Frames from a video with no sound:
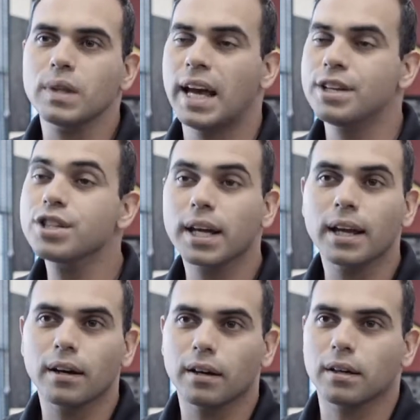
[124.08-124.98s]

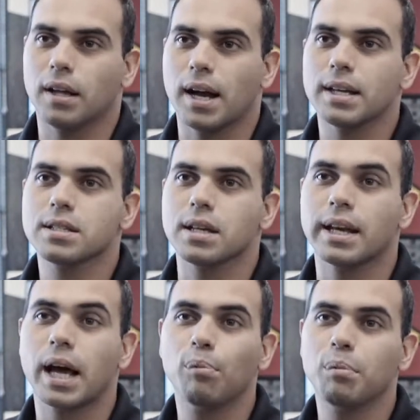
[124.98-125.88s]
educate our clients
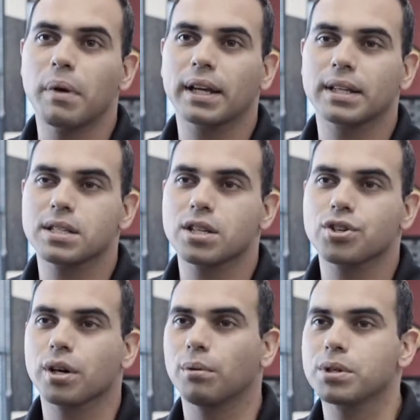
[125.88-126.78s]
and help them make a
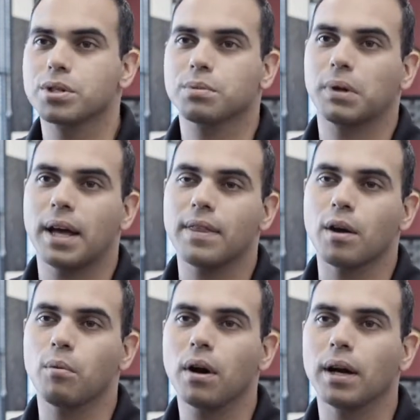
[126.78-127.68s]
decision on which plan they
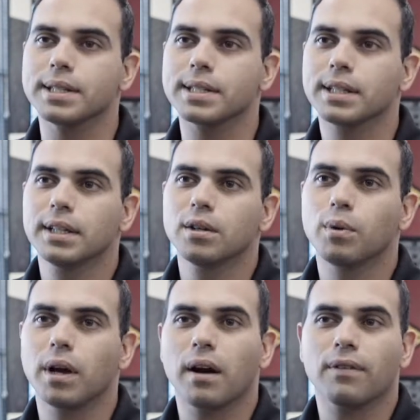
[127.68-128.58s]
want.
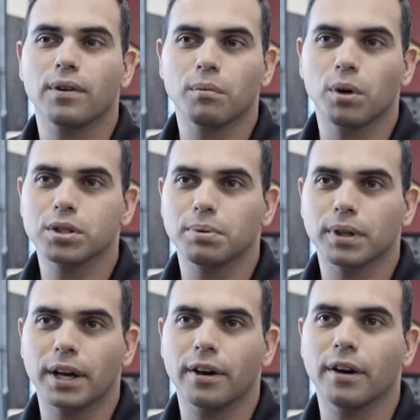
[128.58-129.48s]
We offer multiple
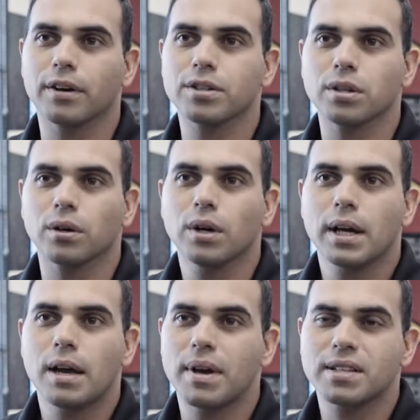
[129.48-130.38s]
carriers, so
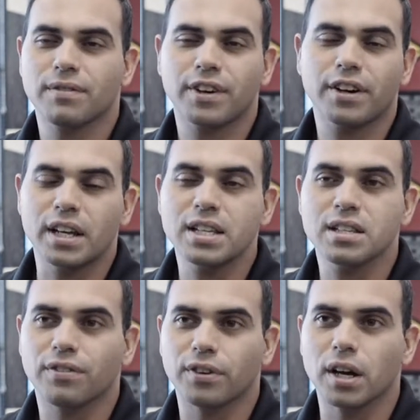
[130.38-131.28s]
it makes it very
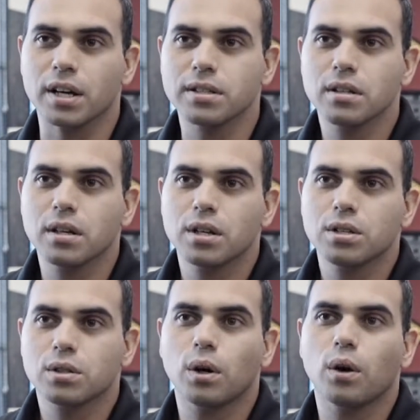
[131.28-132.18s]
easy for us.
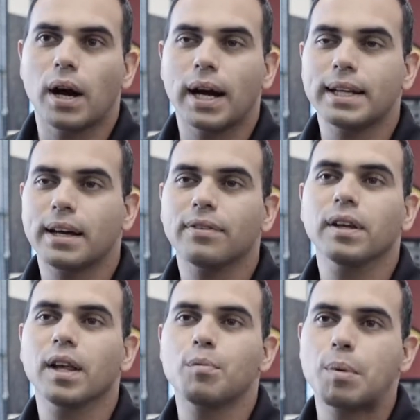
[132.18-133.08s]
So I
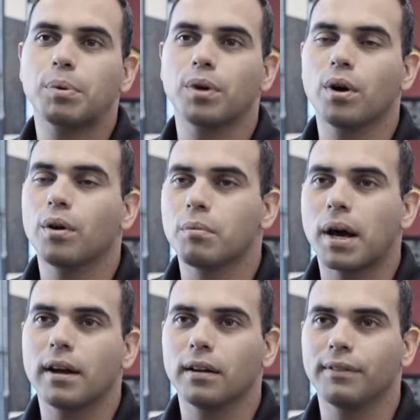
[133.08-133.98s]
definitely let people know in
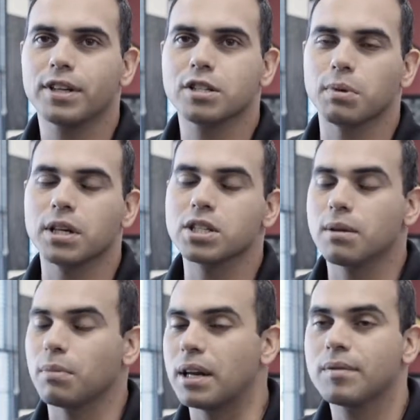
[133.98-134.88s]
my elevator speech that
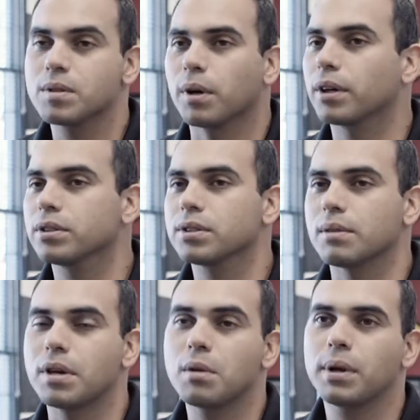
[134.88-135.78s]
my name is Marcos.
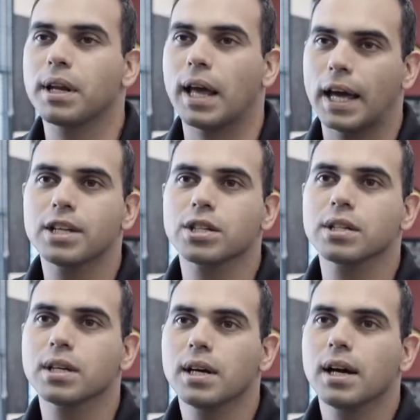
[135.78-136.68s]
I'm an independent
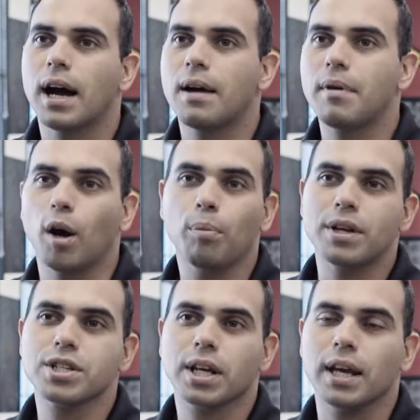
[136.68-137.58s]
agent. I help
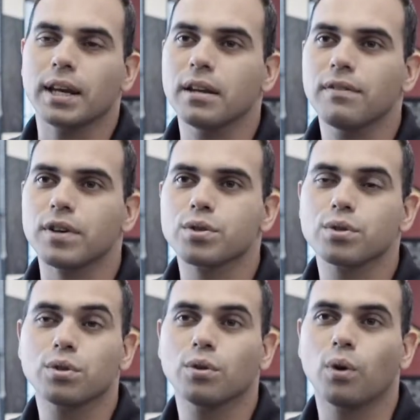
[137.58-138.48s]
educate
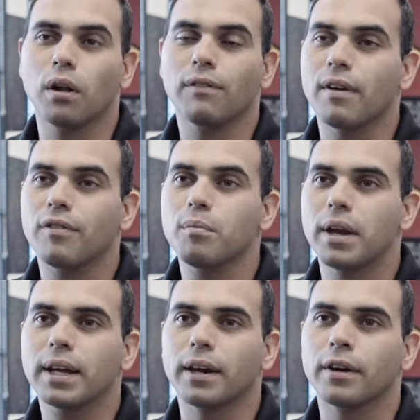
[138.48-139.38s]
individuals who qualify for
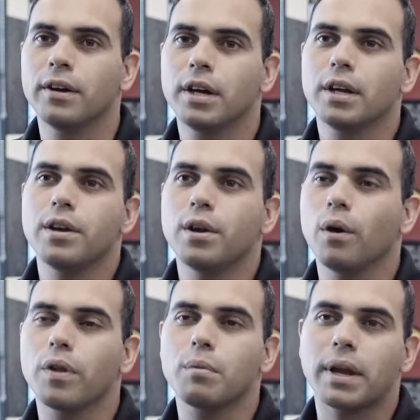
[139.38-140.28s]
Medicare
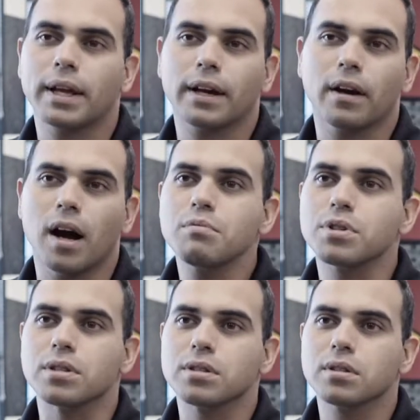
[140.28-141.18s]
know their Medicare
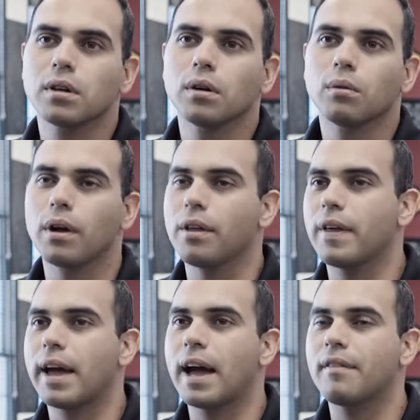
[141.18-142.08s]
options, whether
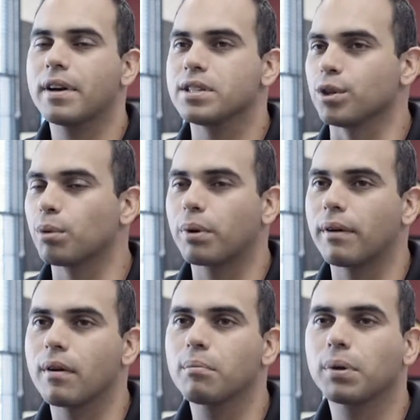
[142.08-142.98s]
they have a zero
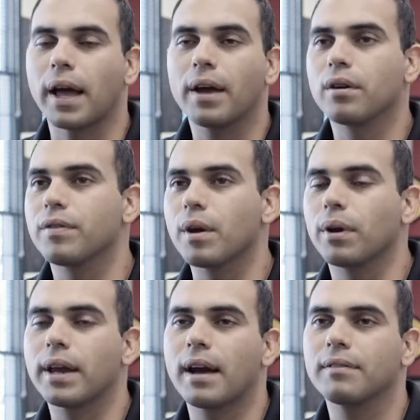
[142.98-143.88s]
premium plan or if they
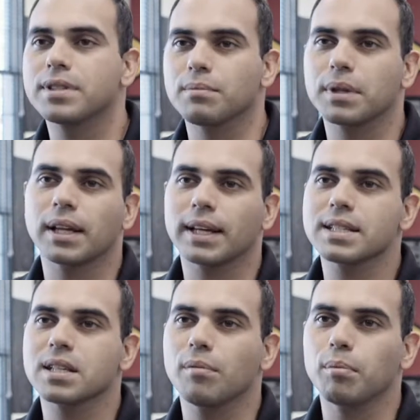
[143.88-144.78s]
want to have something like a
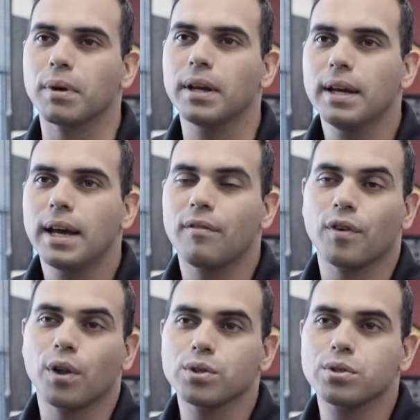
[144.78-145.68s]
supplement. And
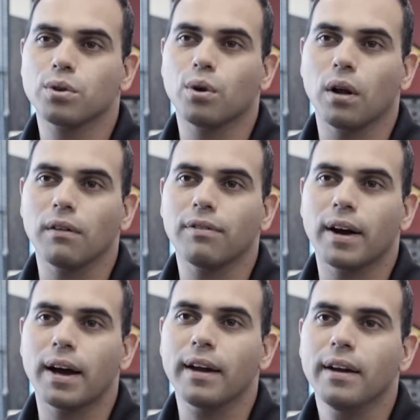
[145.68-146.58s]
for those who
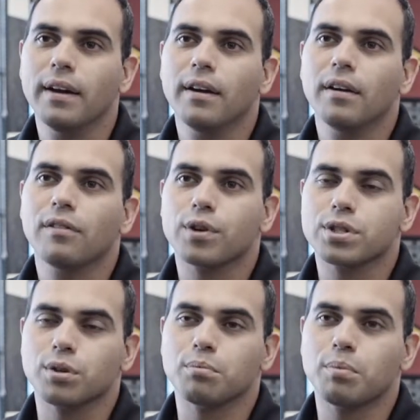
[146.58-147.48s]
qualify for
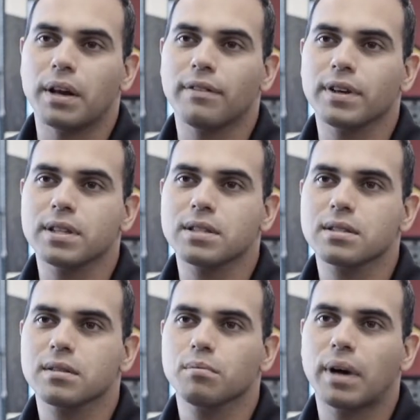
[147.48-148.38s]
certain benefits
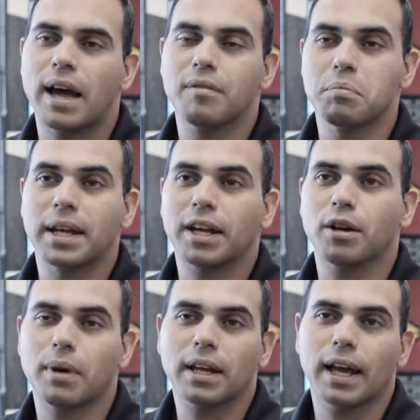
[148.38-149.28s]
by having Medicare
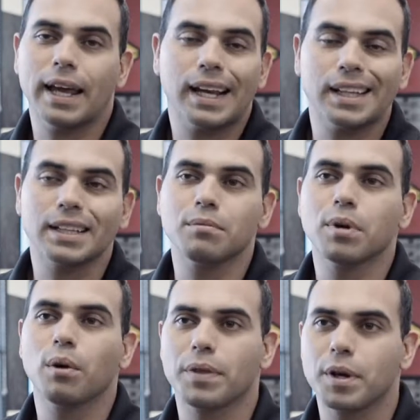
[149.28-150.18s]
and Medicaid, I let them
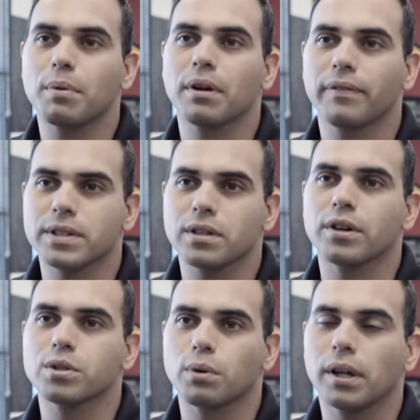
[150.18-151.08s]
know what their benefits are
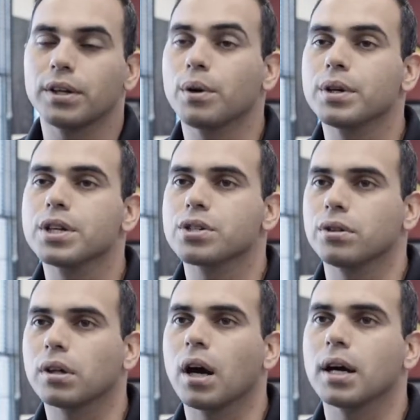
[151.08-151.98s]
as well at no
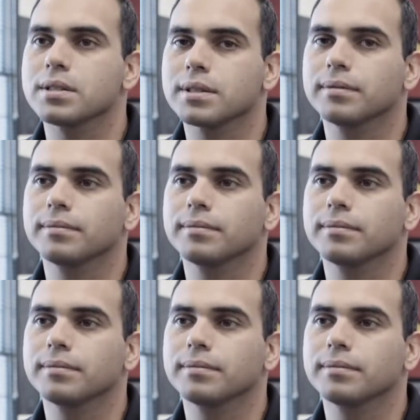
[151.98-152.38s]
additional cost.